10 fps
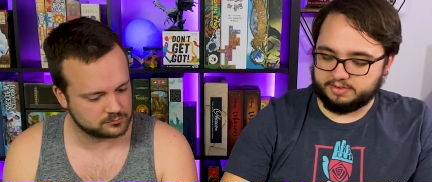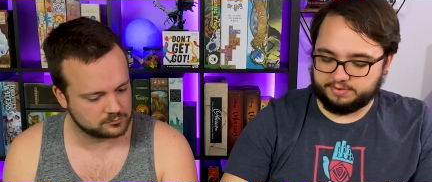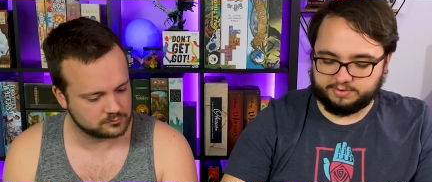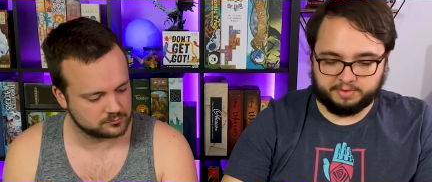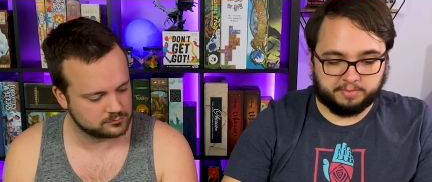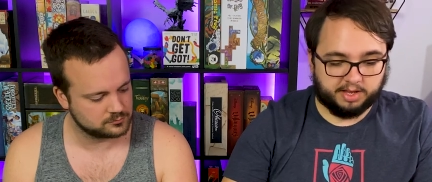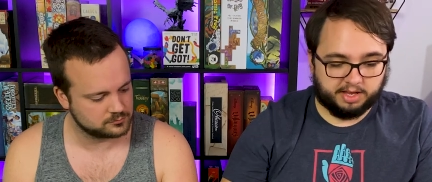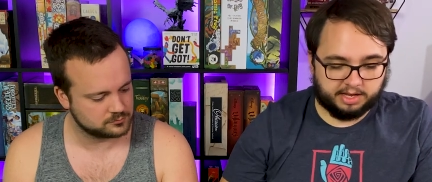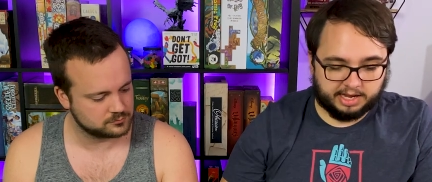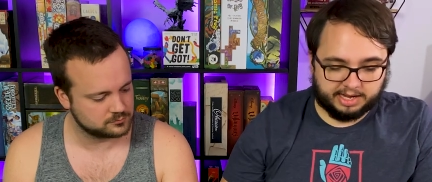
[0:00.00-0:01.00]
Speaker 1: from
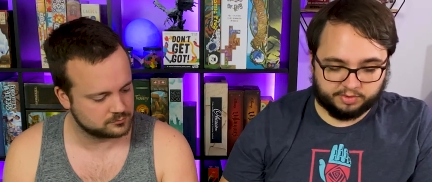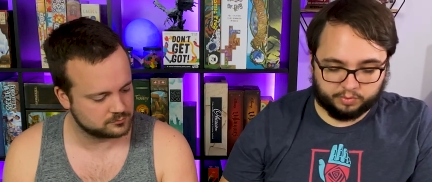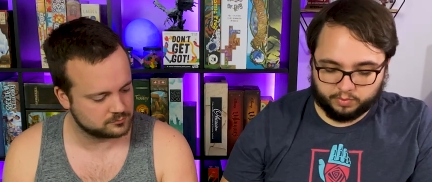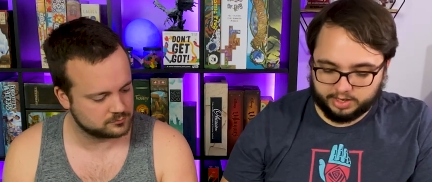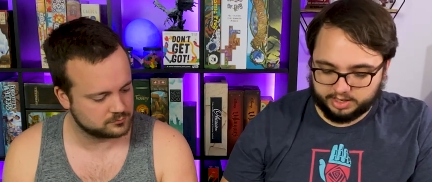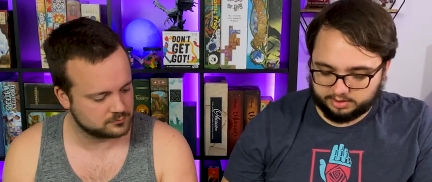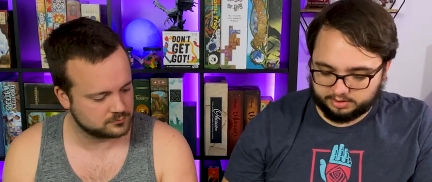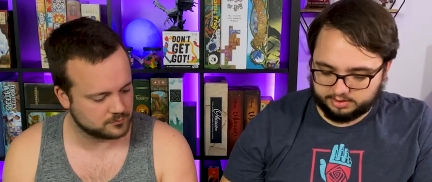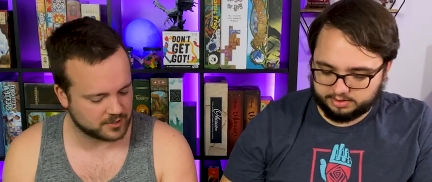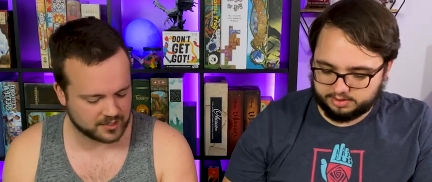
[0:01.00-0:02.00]
me as well.
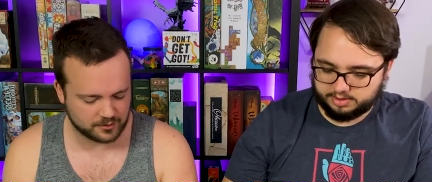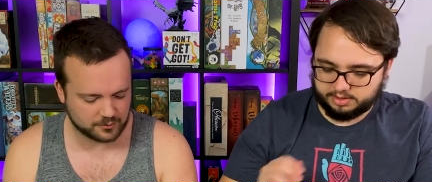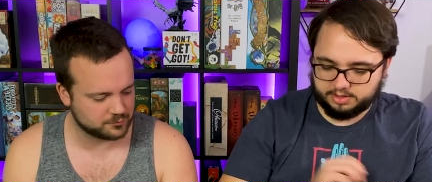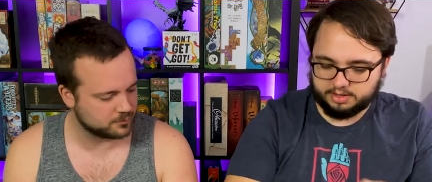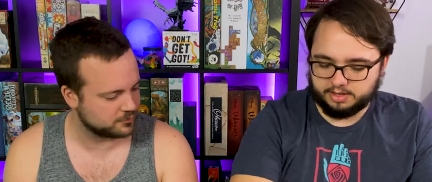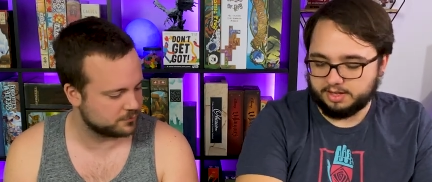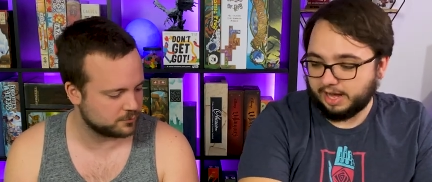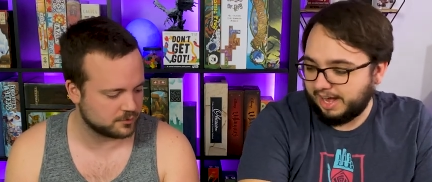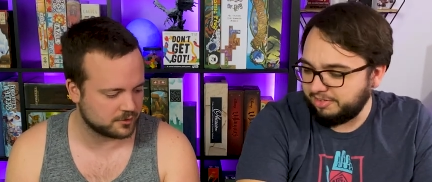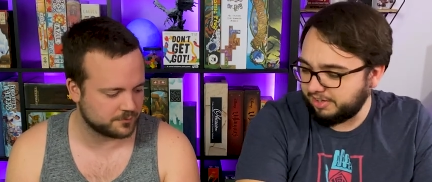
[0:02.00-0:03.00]
Dang, you so much food. I
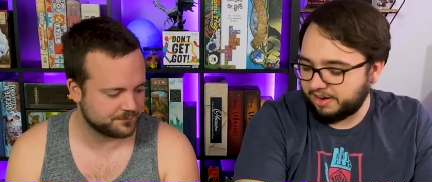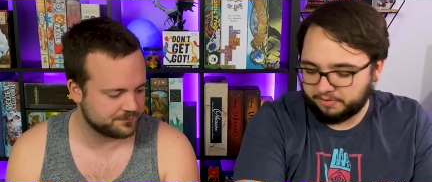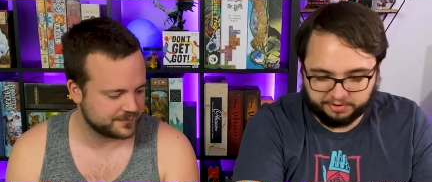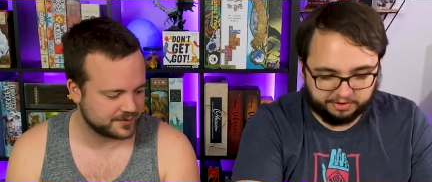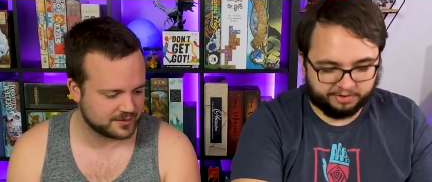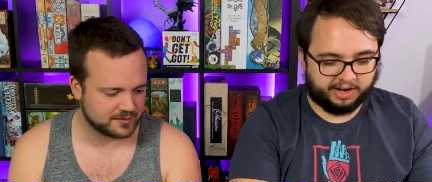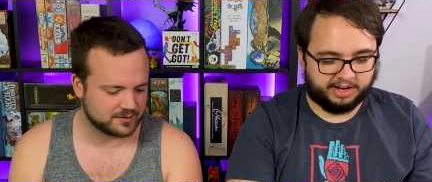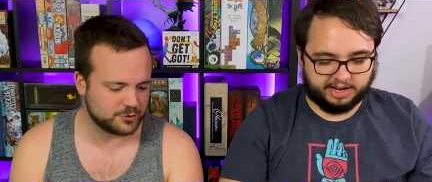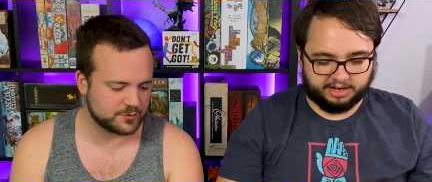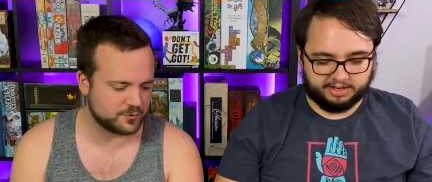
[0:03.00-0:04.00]
have a lot of food right now.
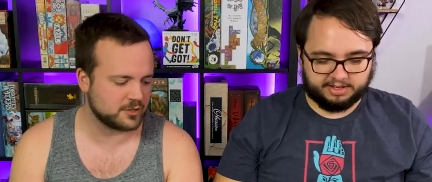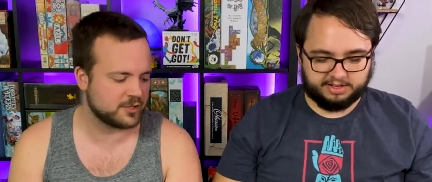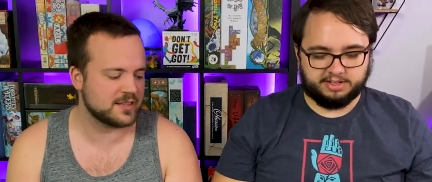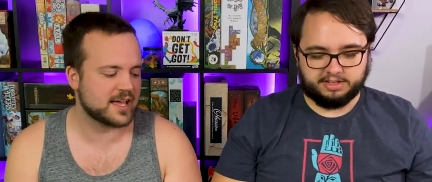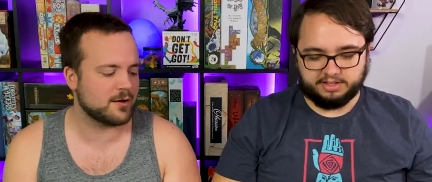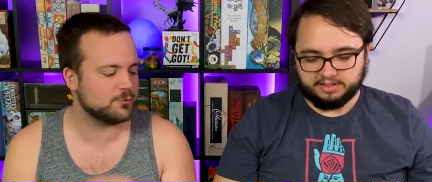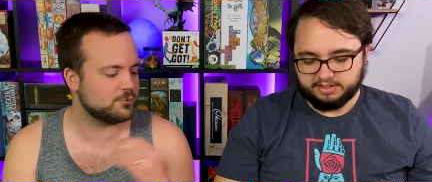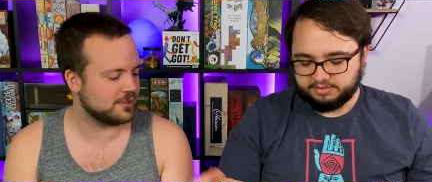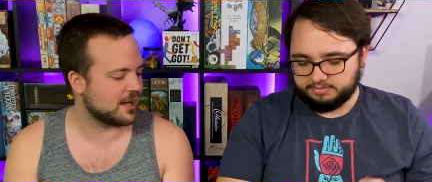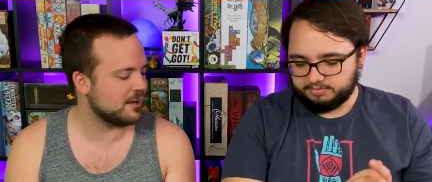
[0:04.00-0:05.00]
You have a
Speaker 2: lot, of, and that was
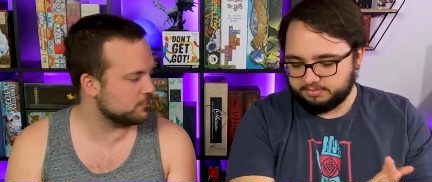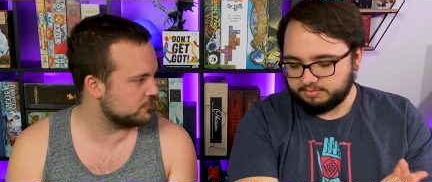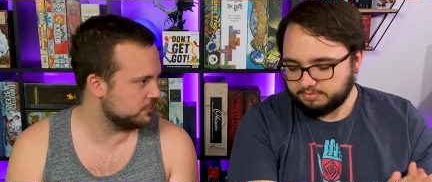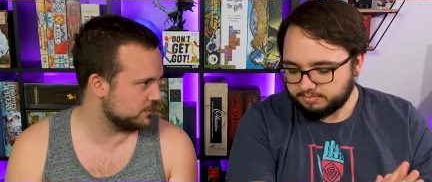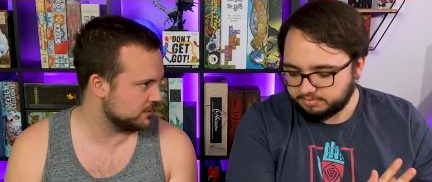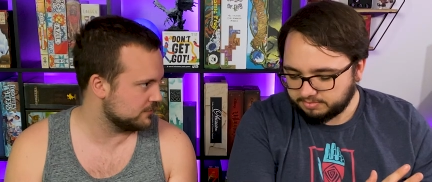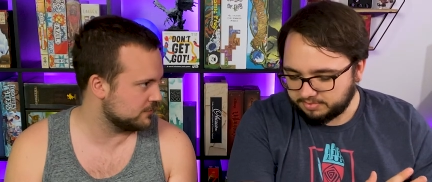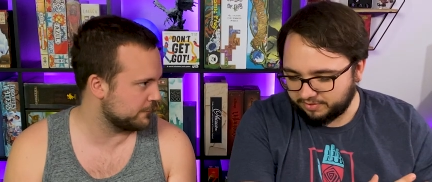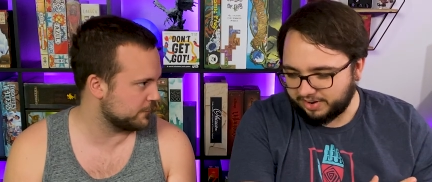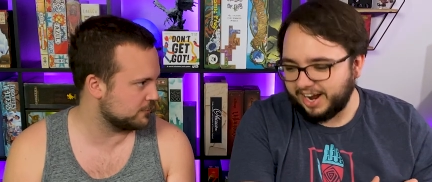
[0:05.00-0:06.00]
what I was doing the
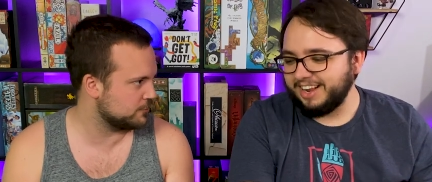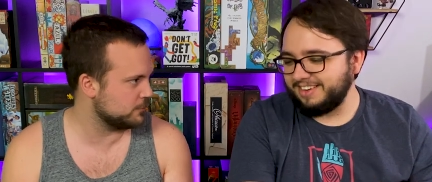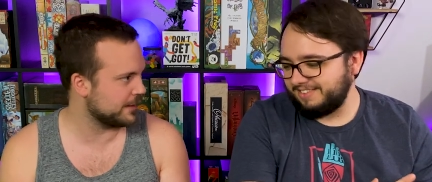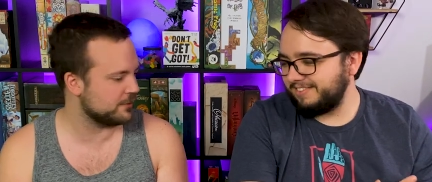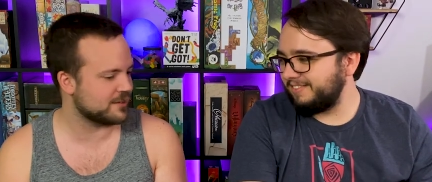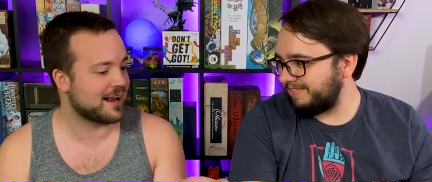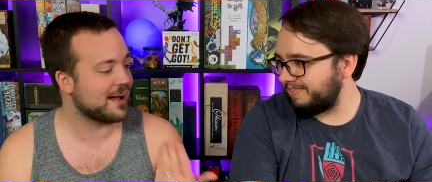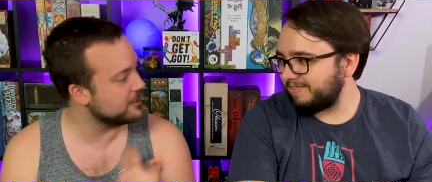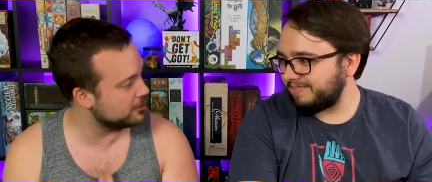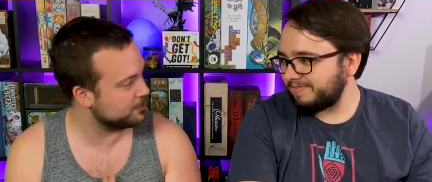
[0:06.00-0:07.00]
first right. two rounds, and I
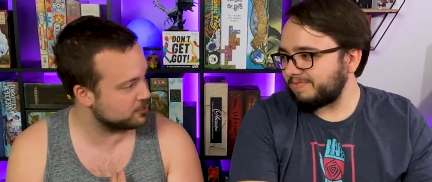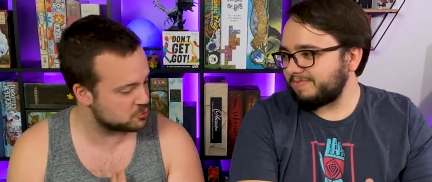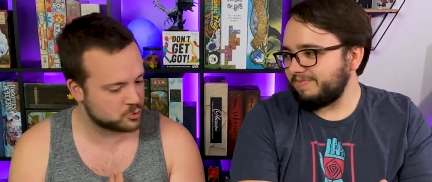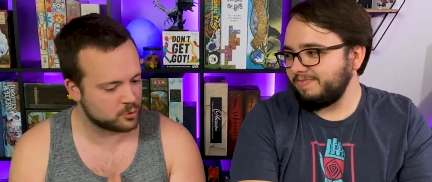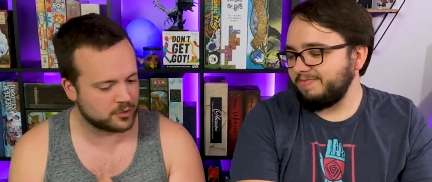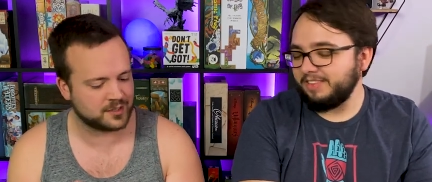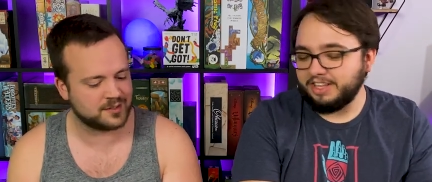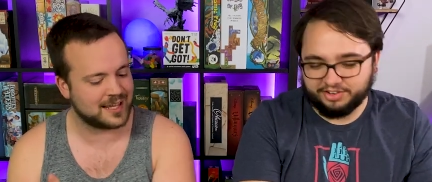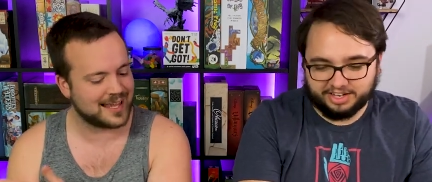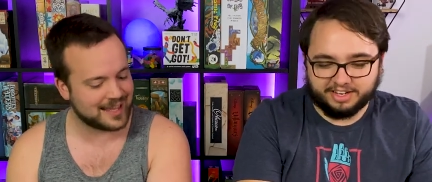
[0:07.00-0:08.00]
ended up destroying in the you
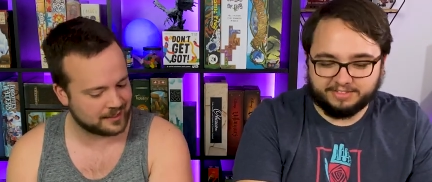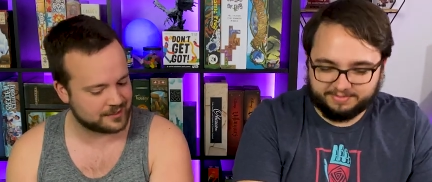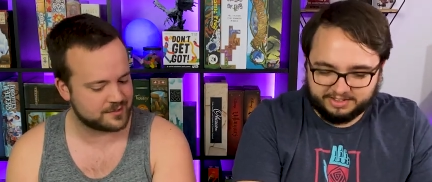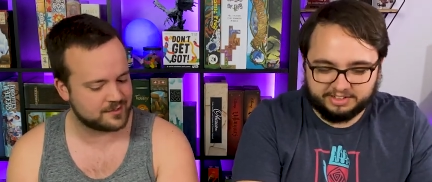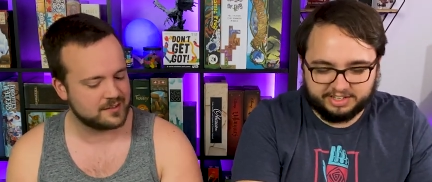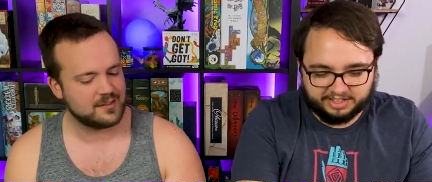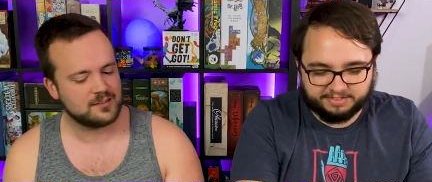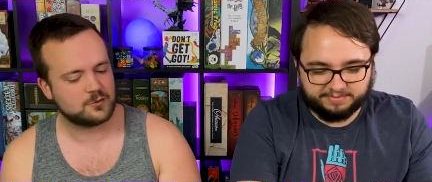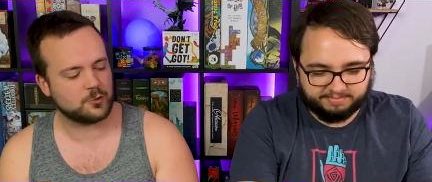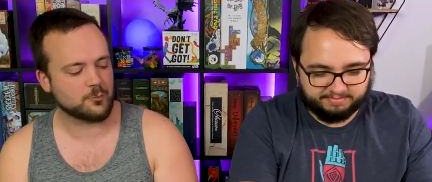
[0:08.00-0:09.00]
did. end. You did.
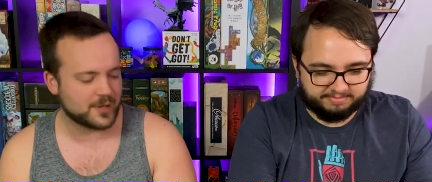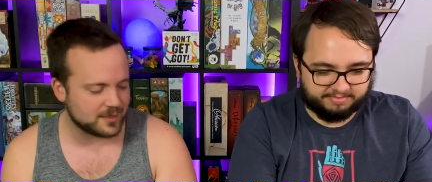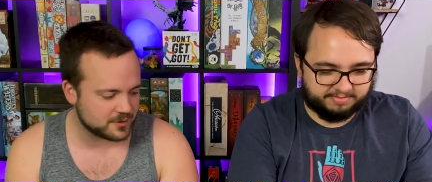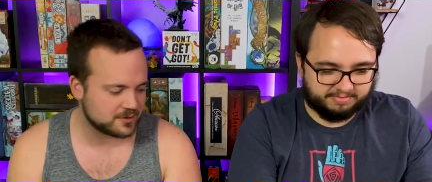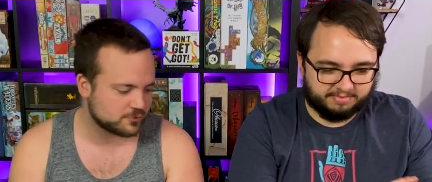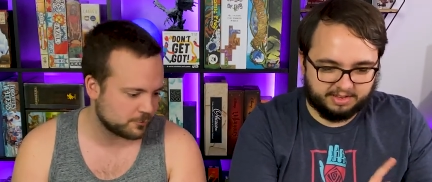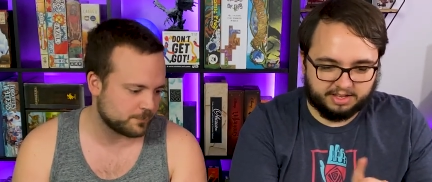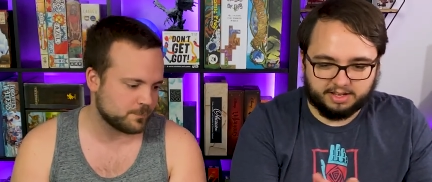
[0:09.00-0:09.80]
So maybe this will